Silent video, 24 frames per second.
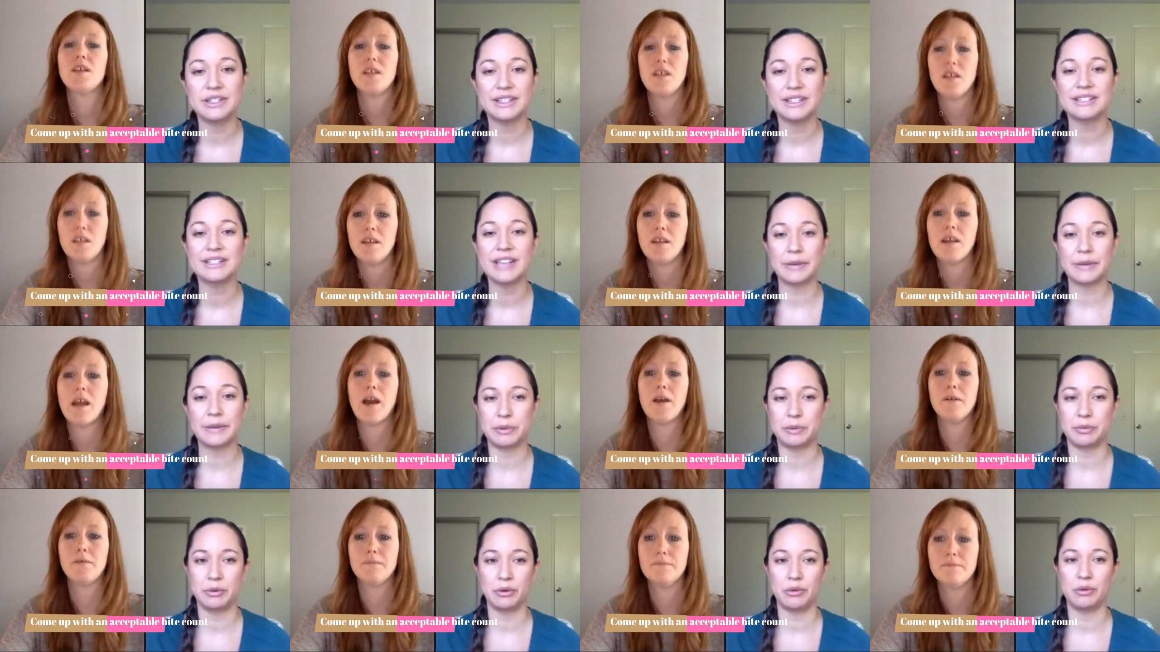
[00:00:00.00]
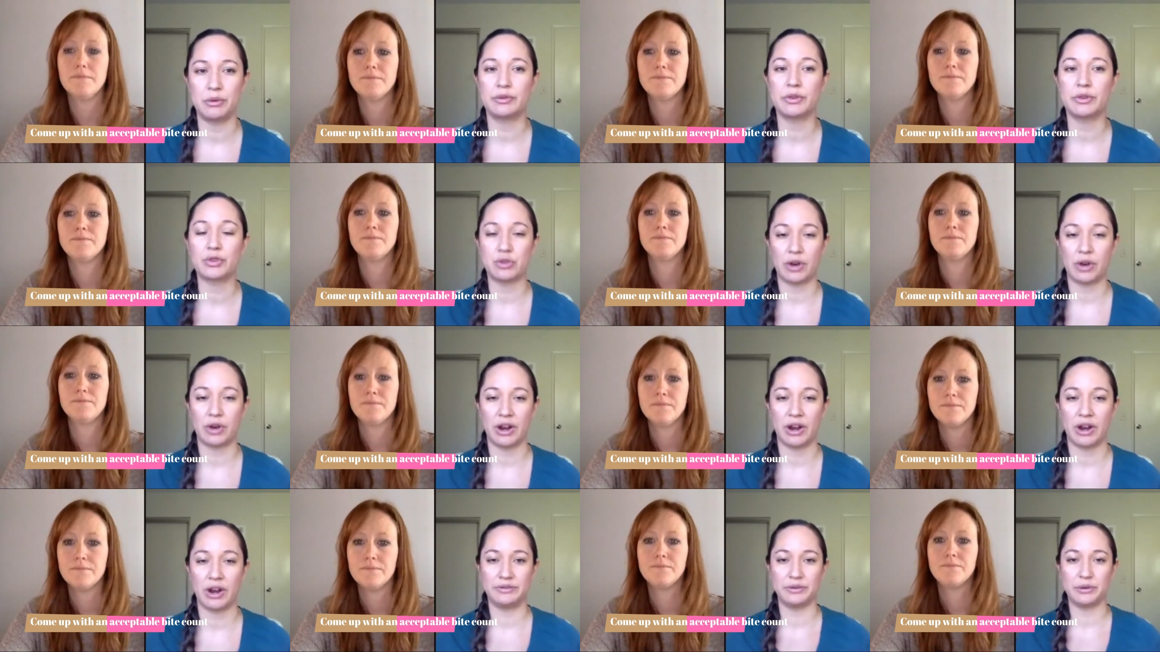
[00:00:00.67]
Speaker 1: deems
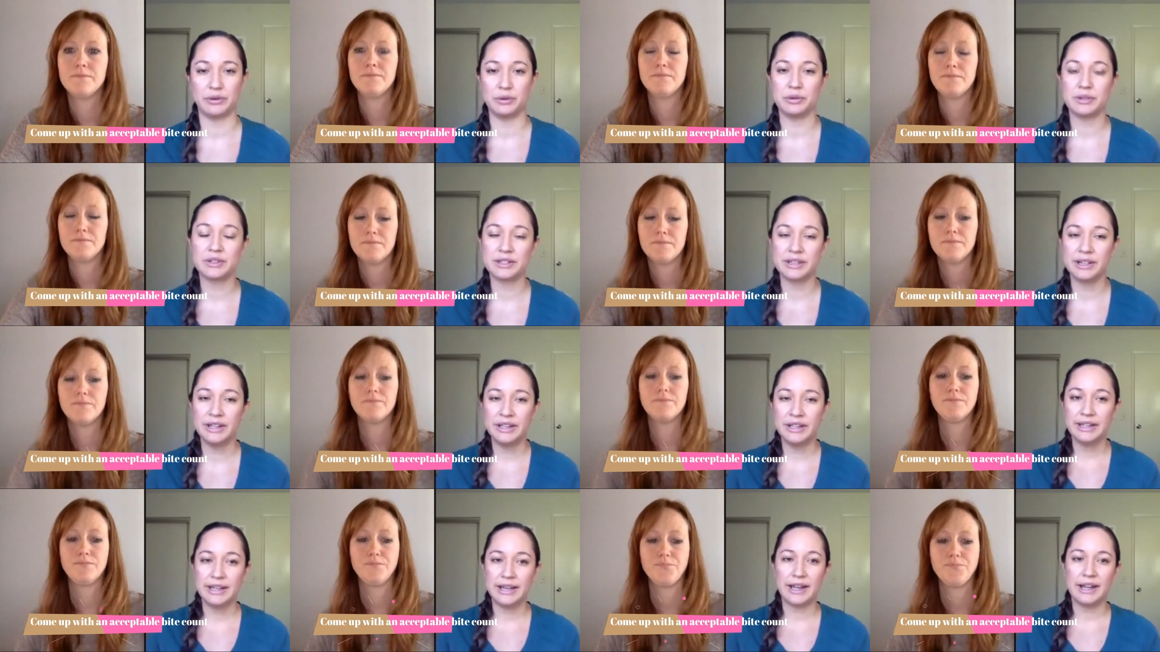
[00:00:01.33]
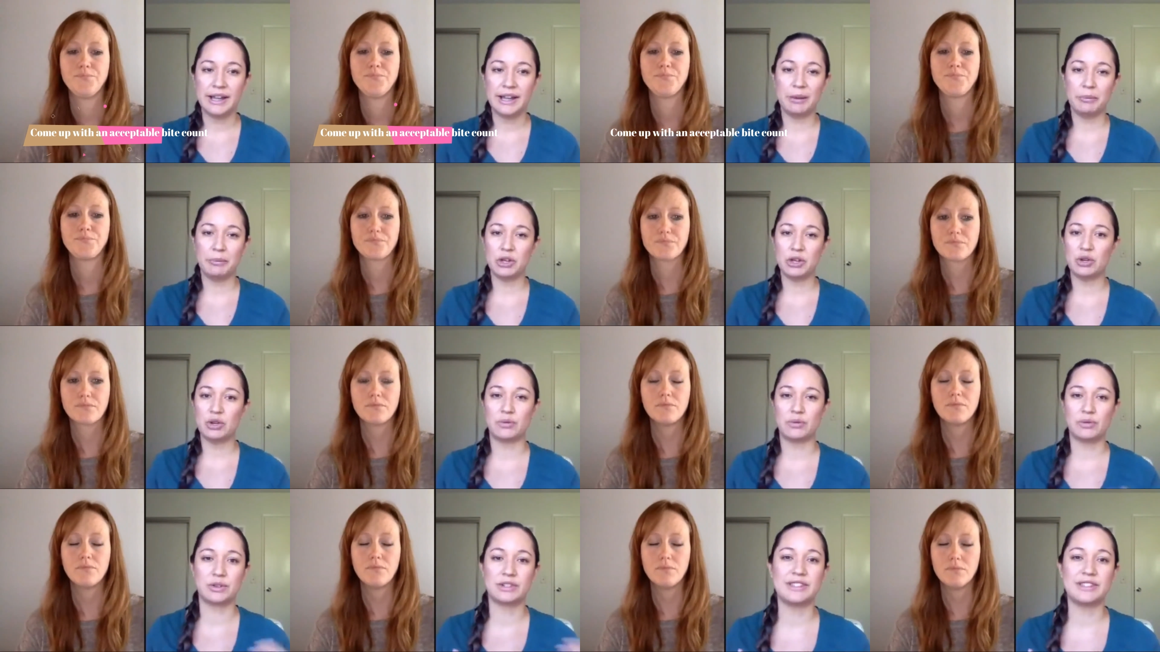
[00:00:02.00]
acceptable for trying foods.
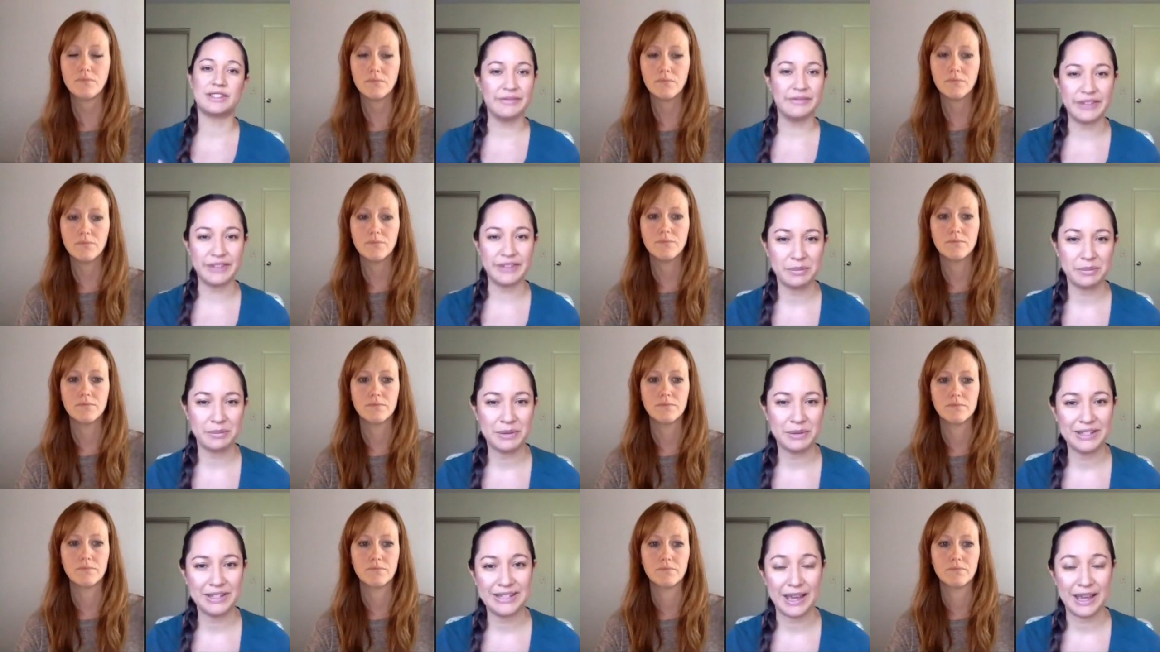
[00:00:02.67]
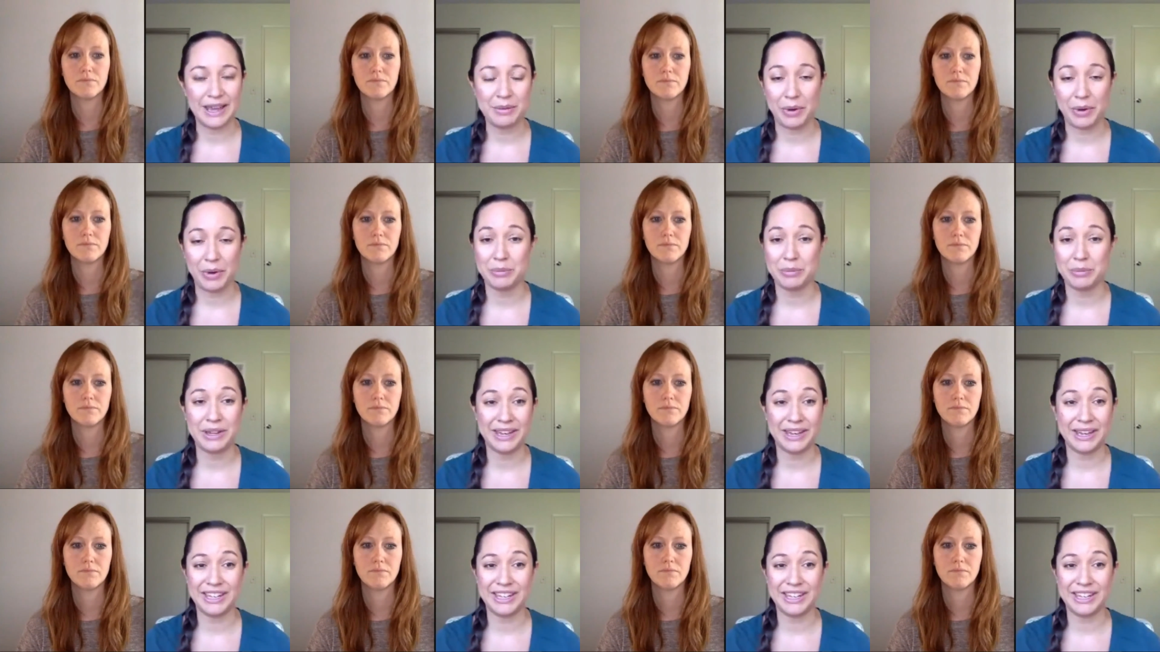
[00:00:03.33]
Um, you know, for some families, that
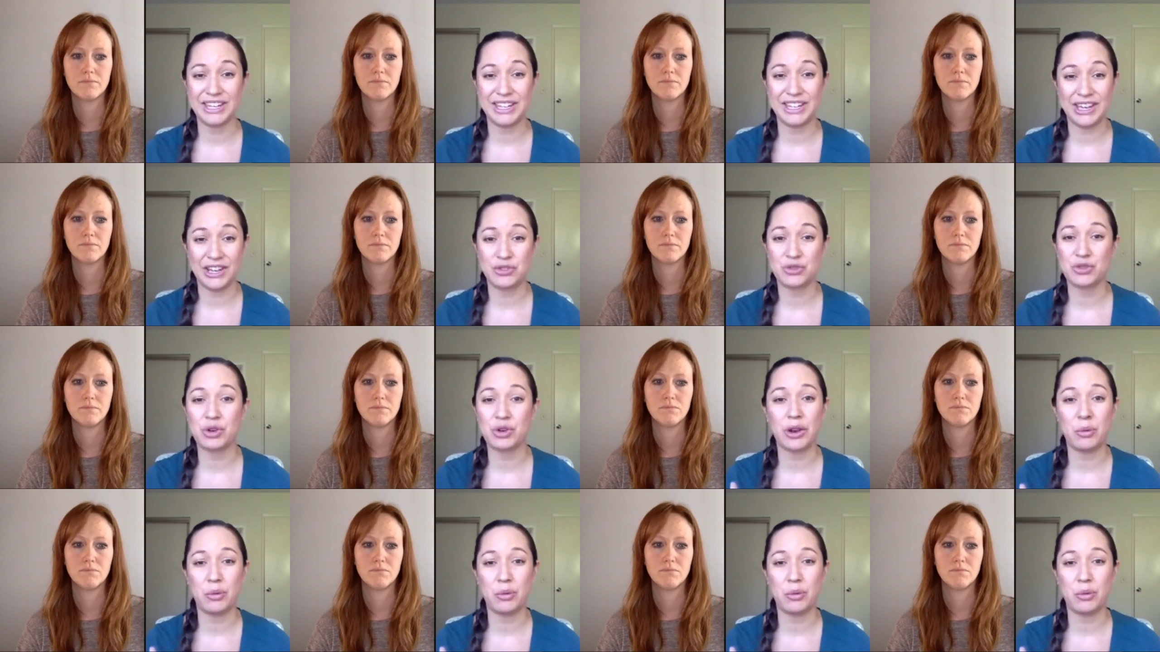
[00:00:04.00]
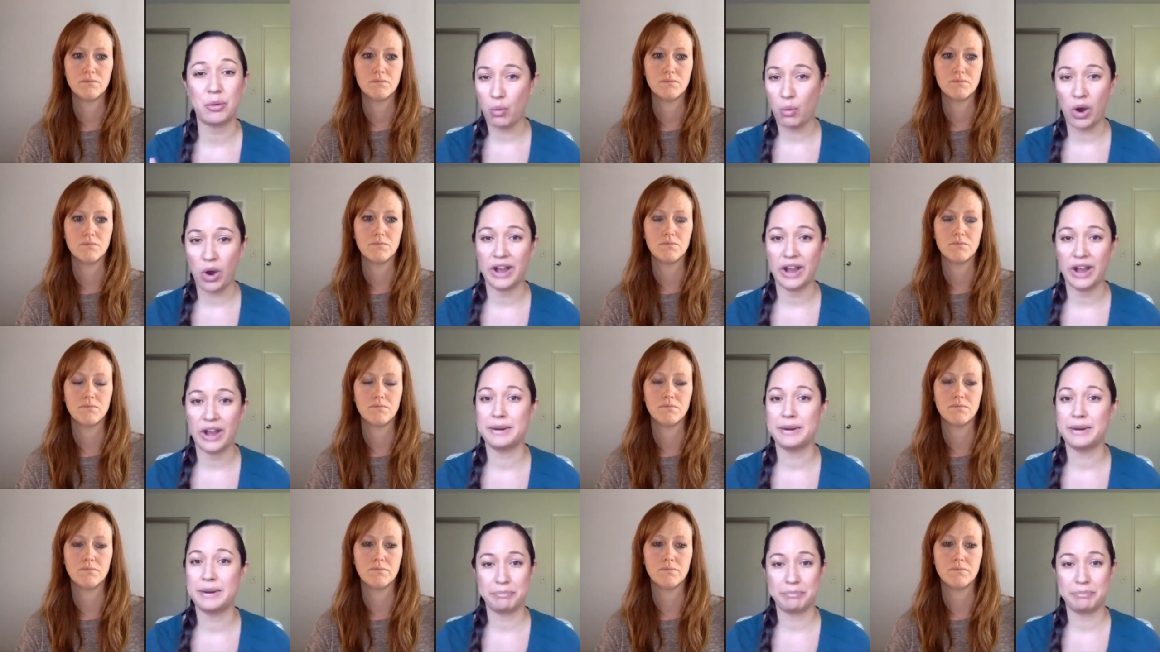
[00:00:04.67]
might be you try
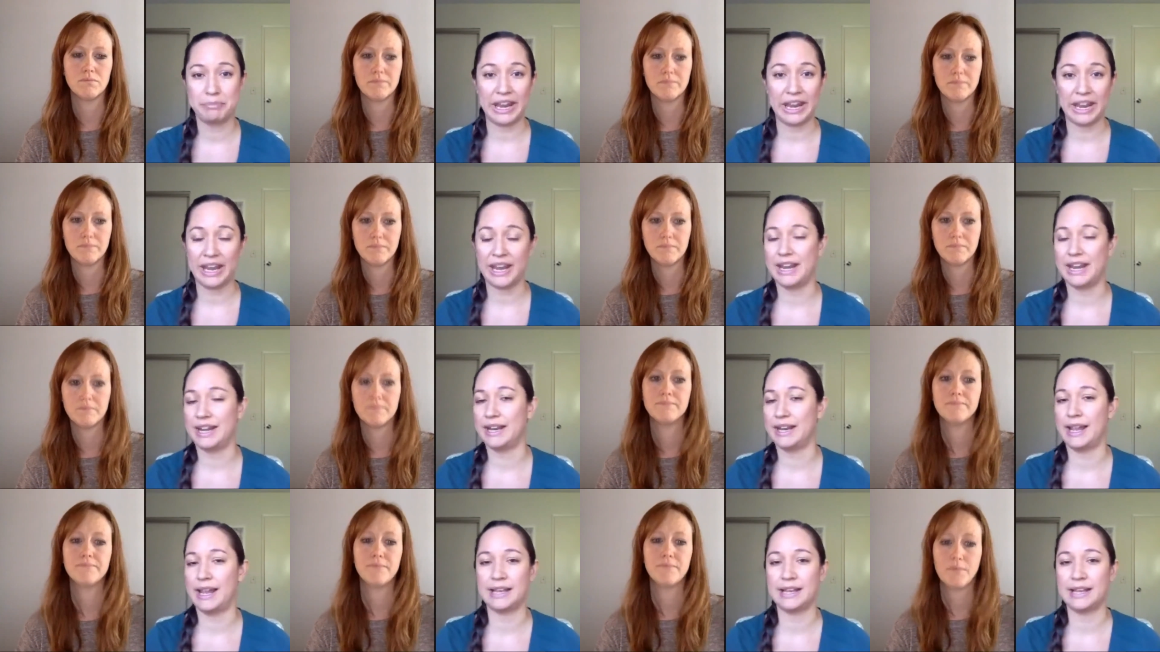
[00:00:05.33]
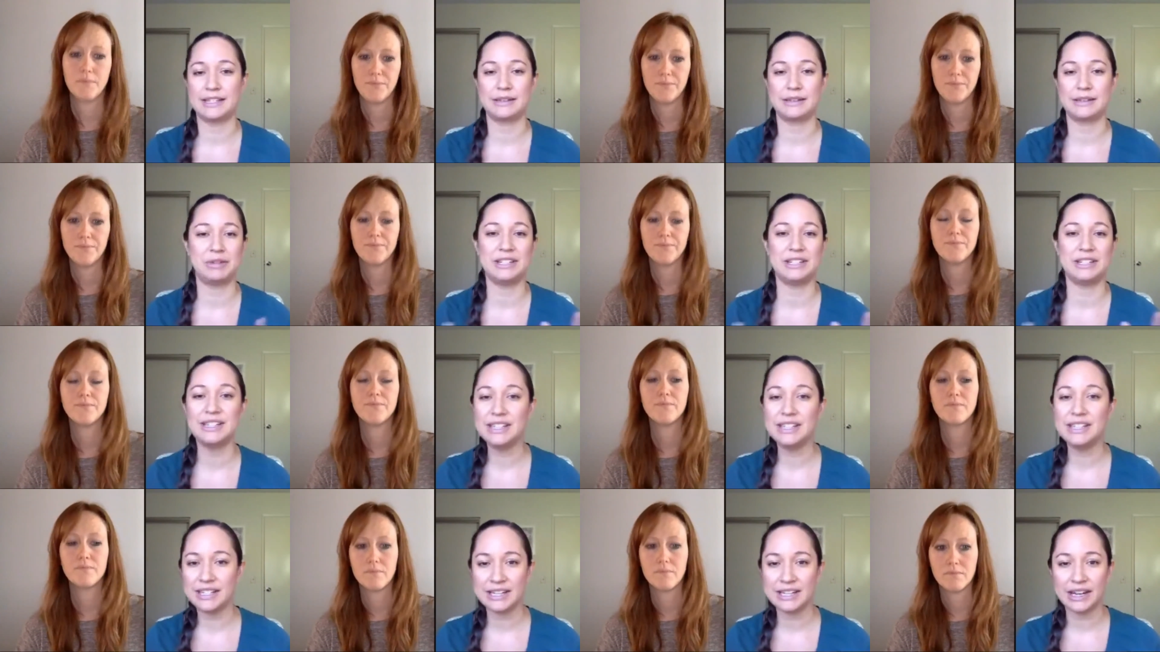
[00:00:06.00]
one bite and it has to
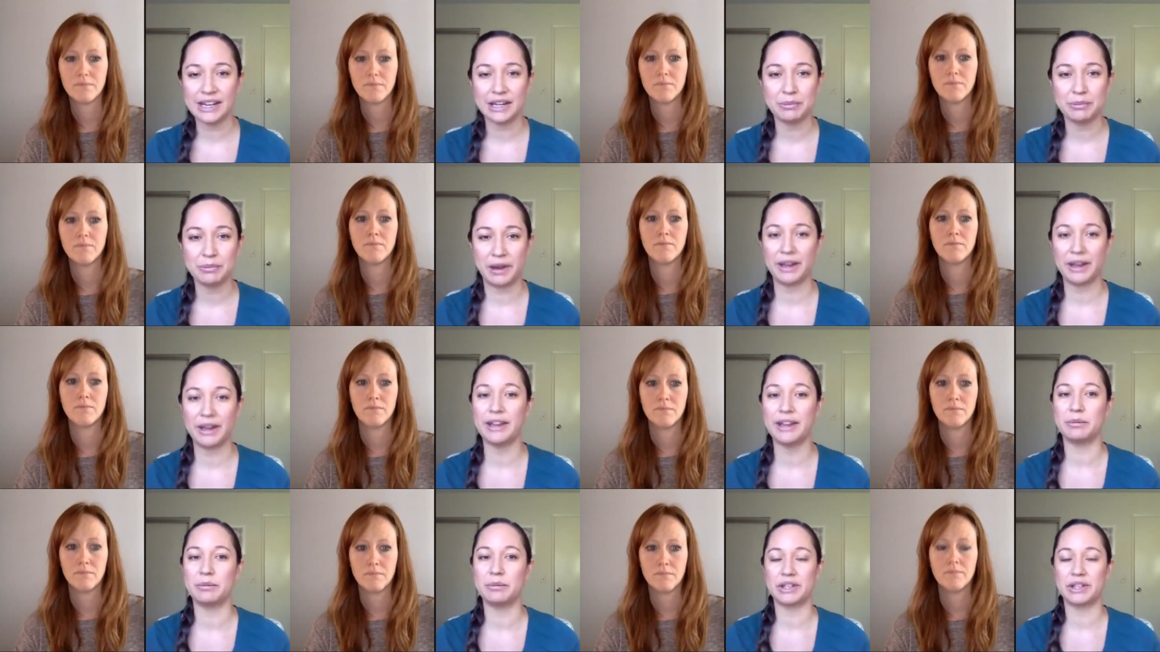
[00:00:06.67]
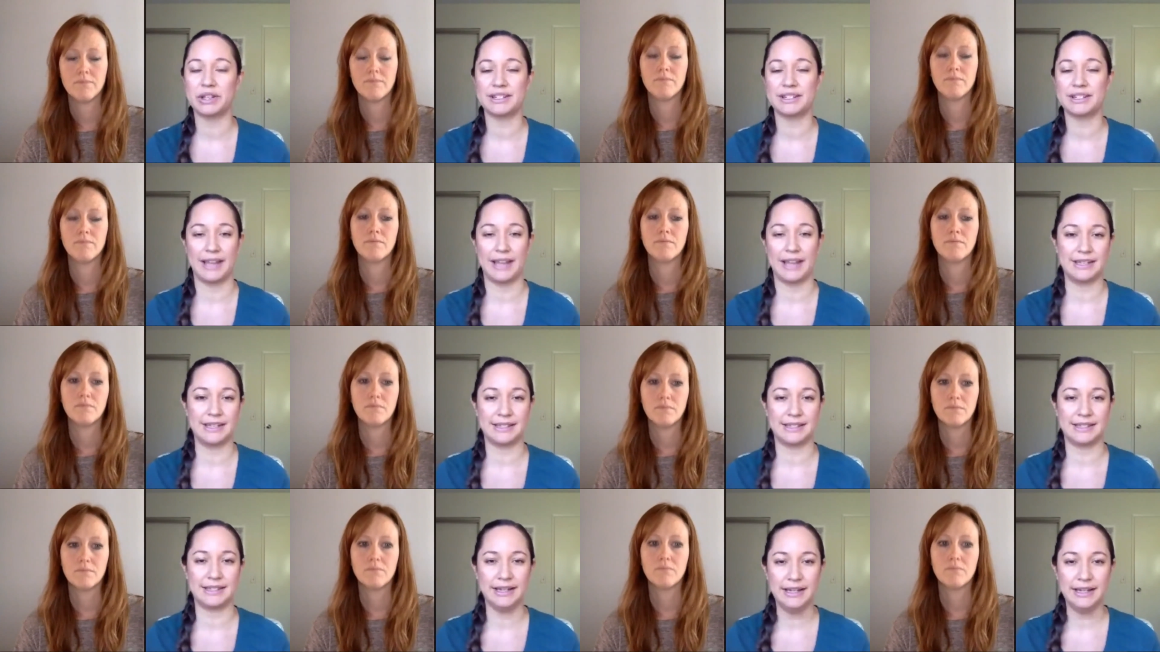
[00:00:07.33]
be a teeny tiny bite because
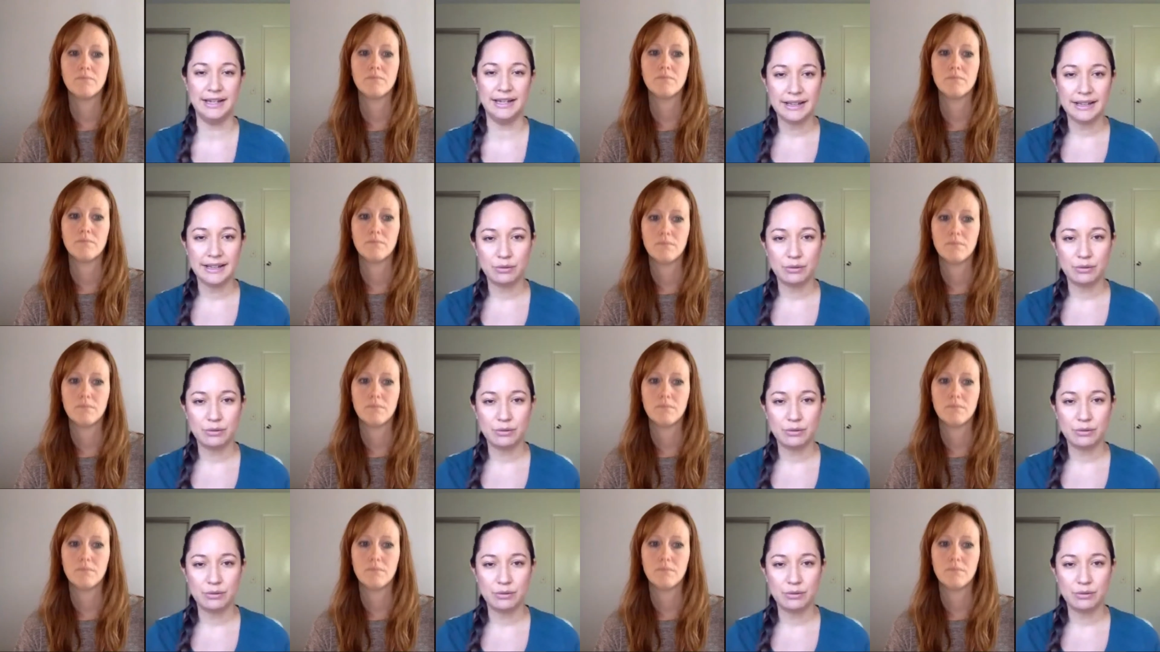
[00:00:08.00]
that's